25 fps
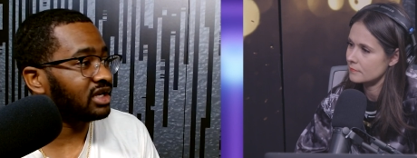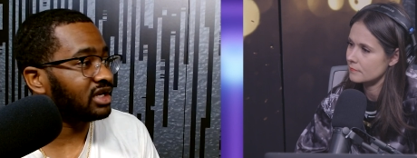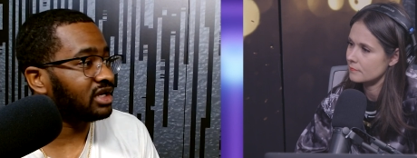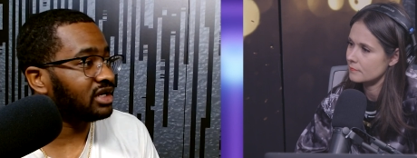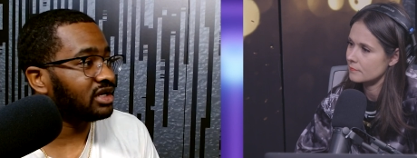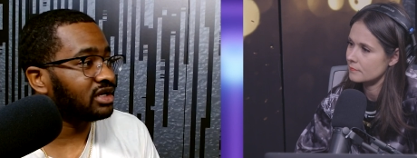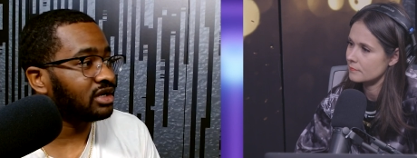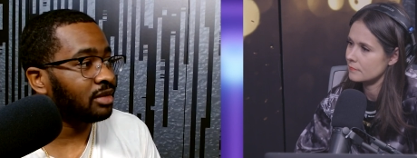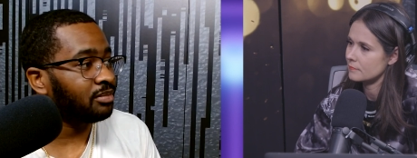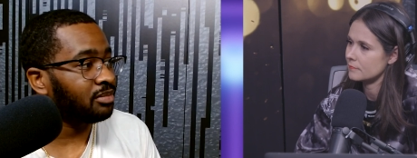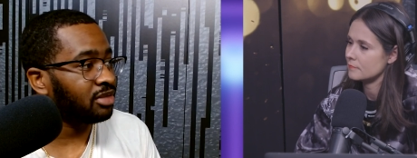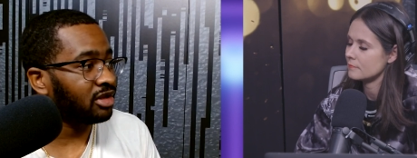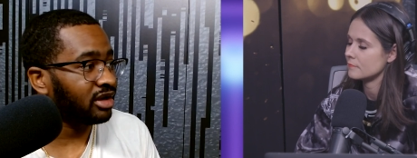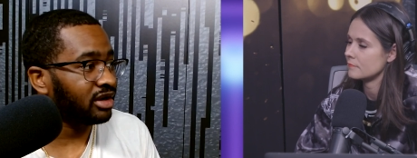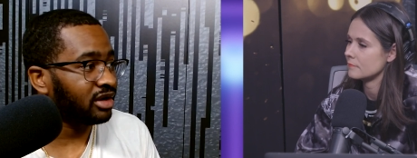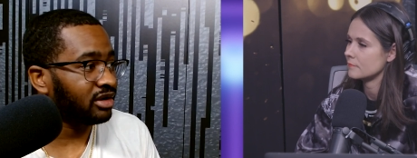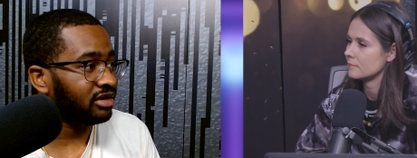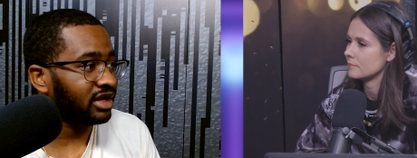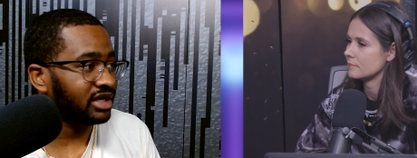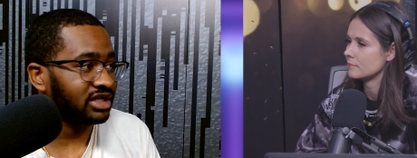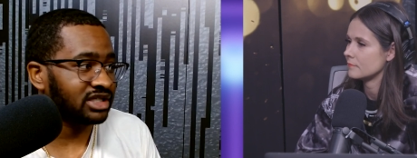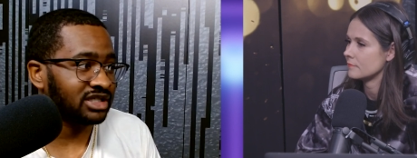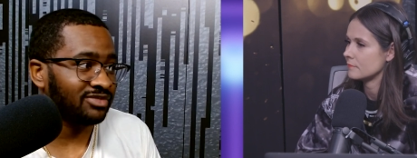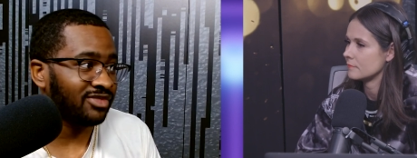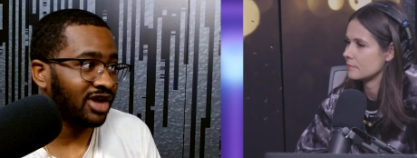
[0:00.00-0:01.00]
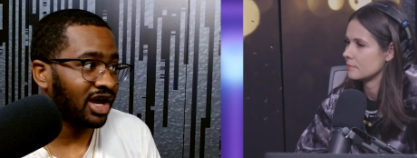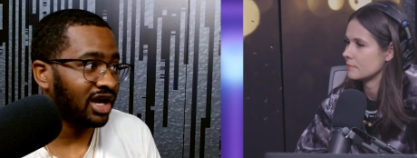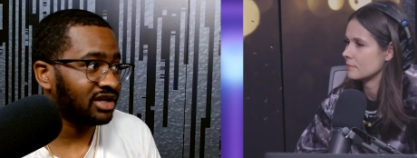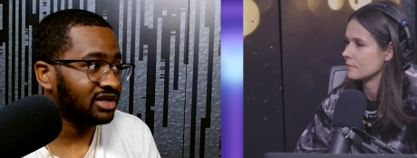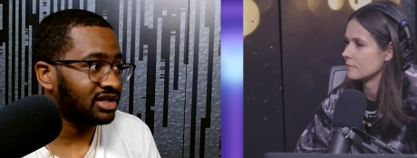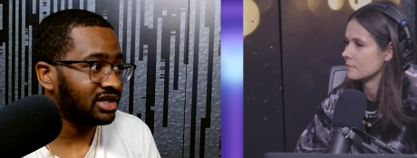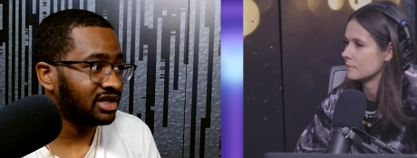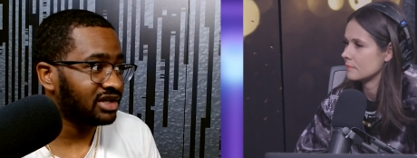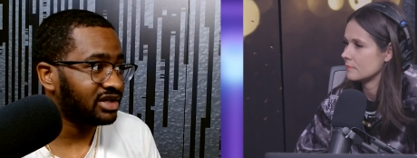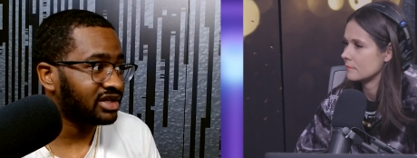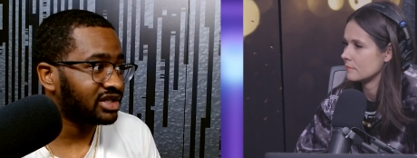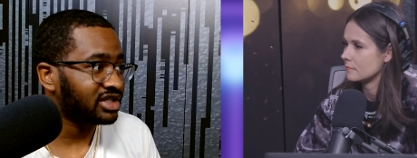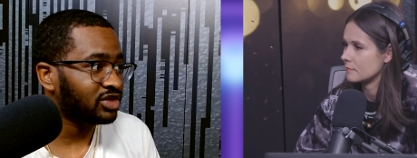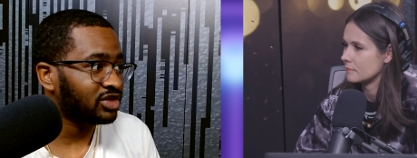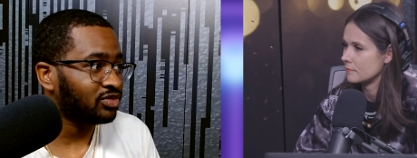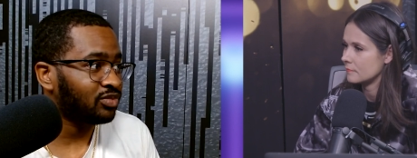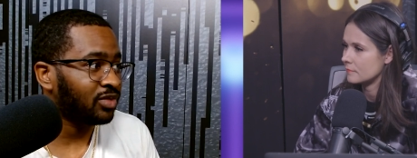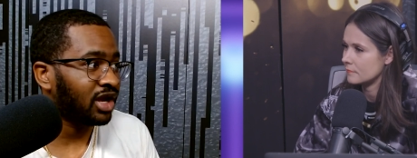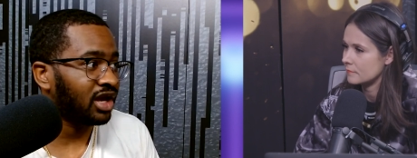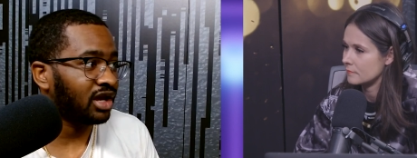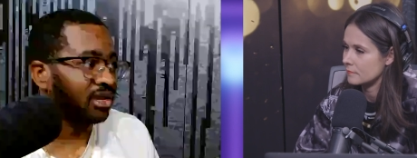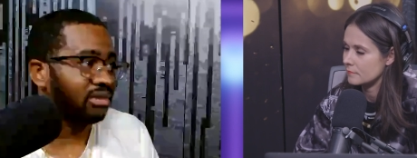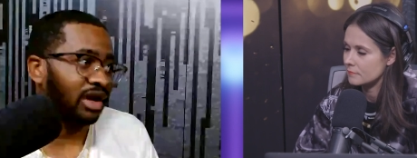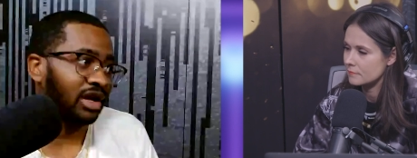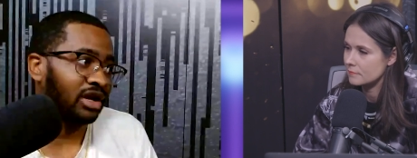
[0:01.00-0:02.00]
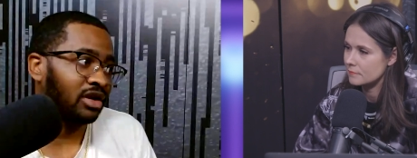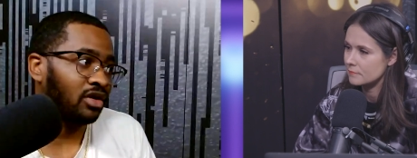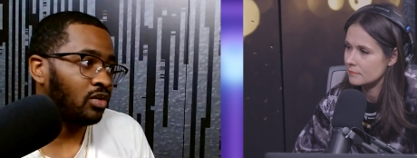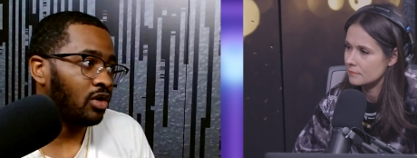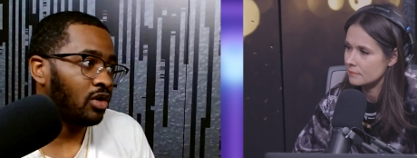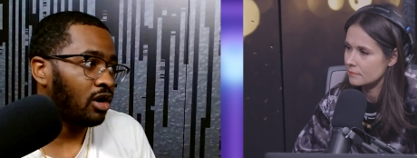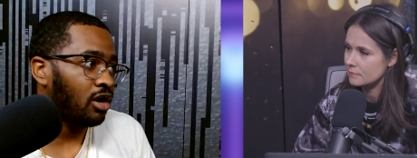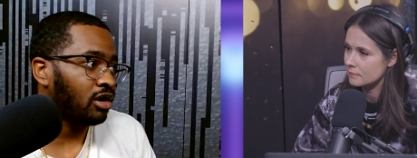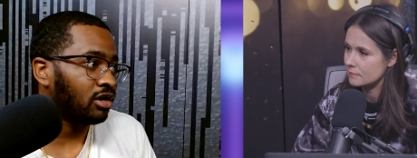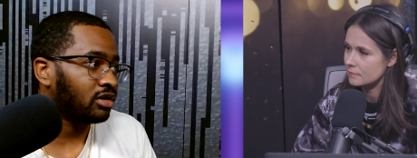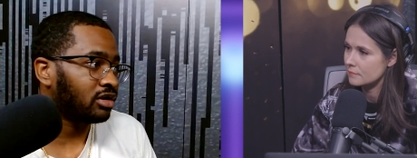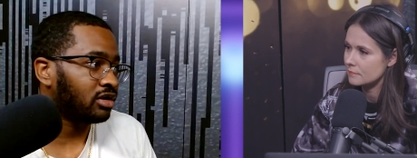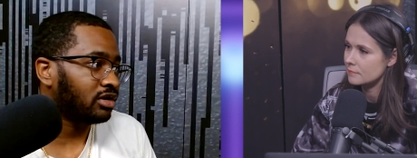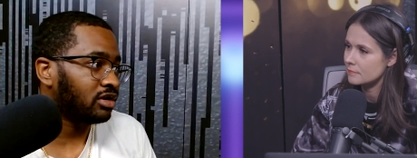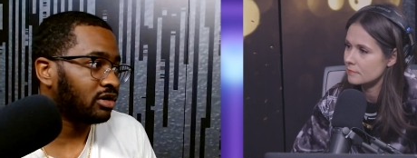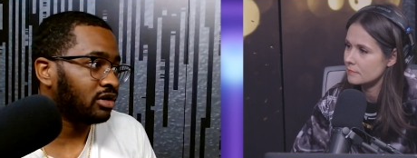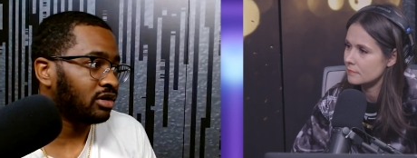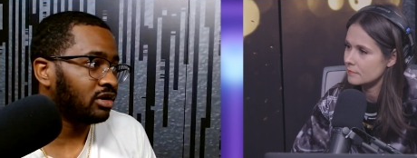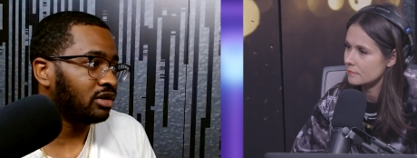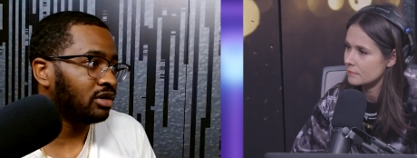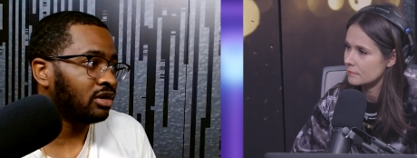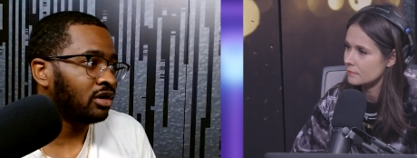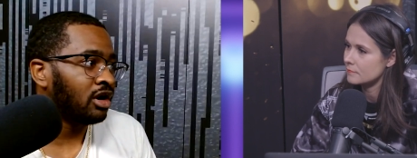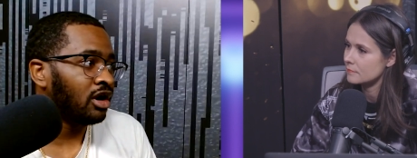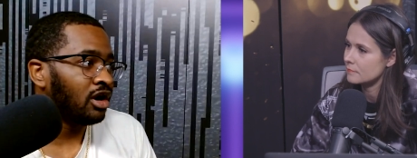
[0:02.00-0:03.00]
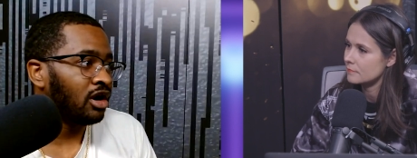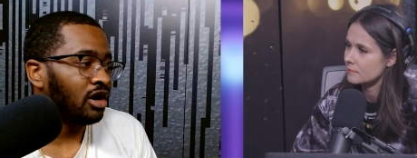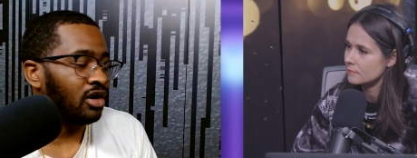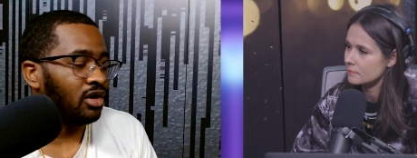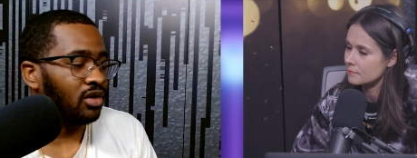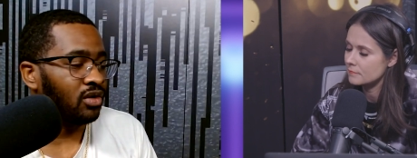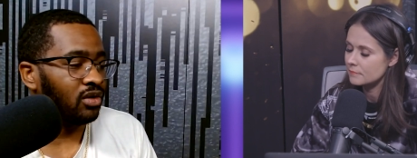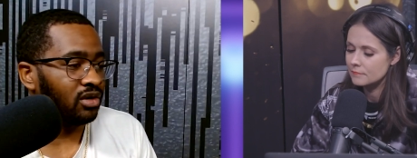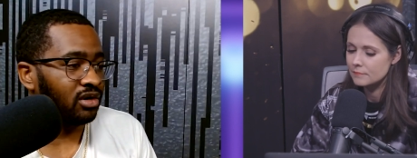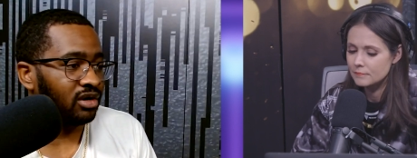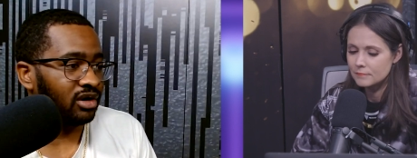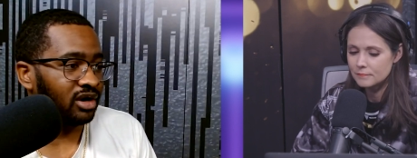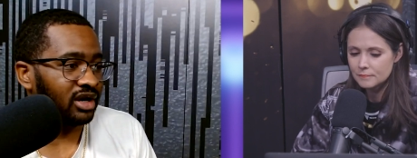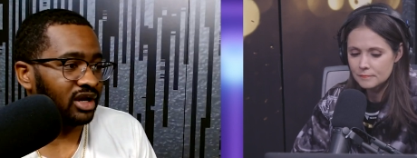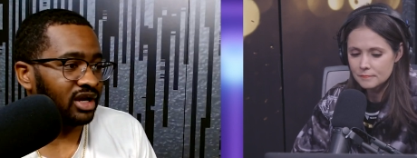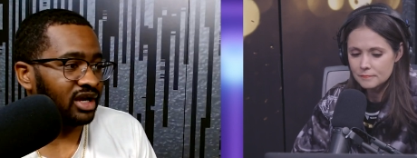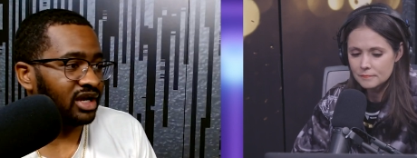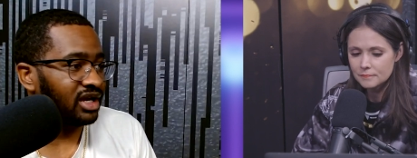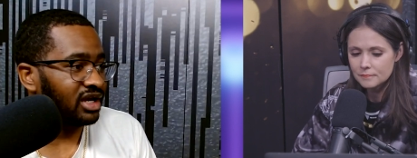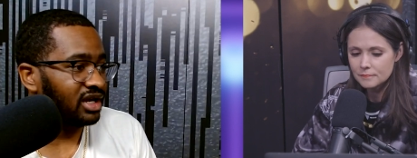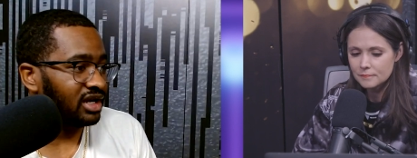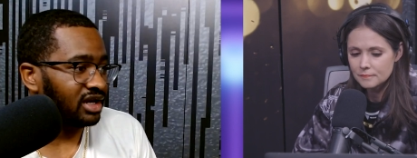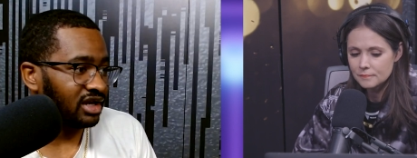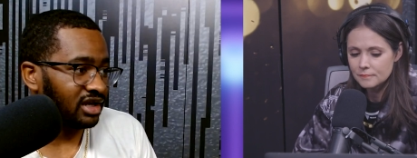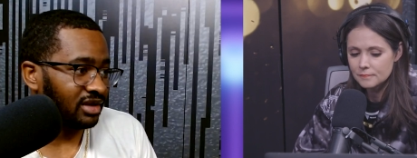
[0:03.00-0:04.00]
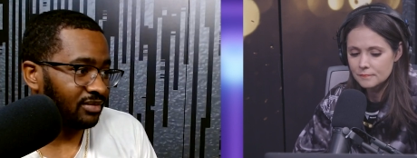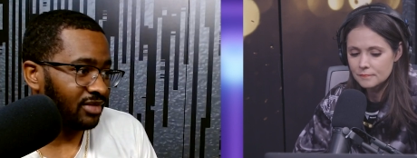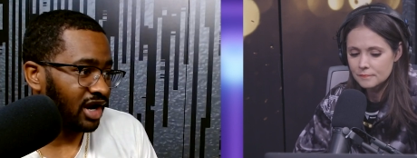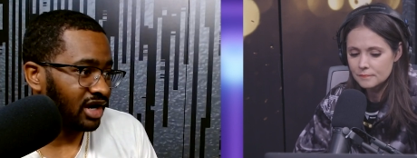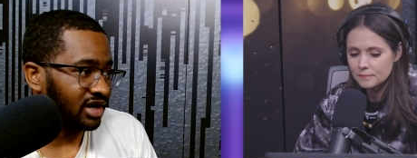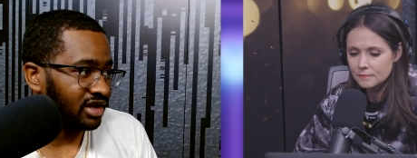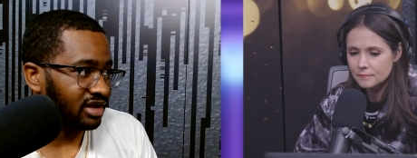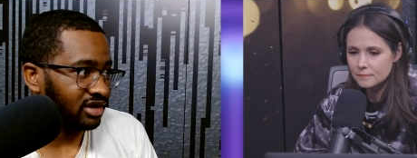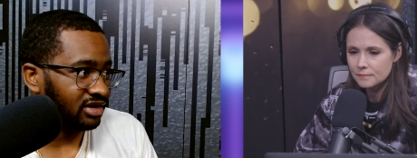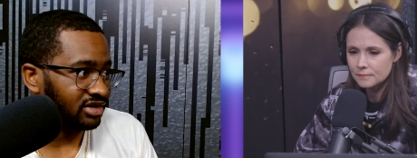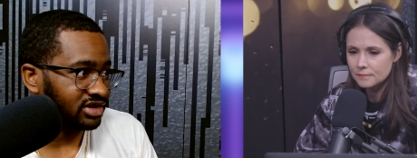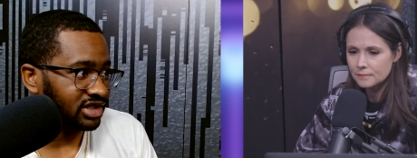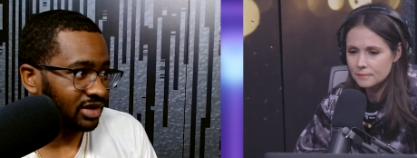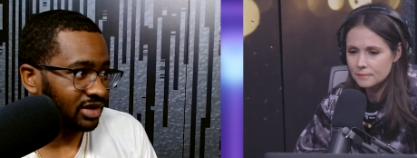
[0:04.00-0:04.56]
Speaker 1: getting a player that somebody didn't expect, like a Walker or anybody else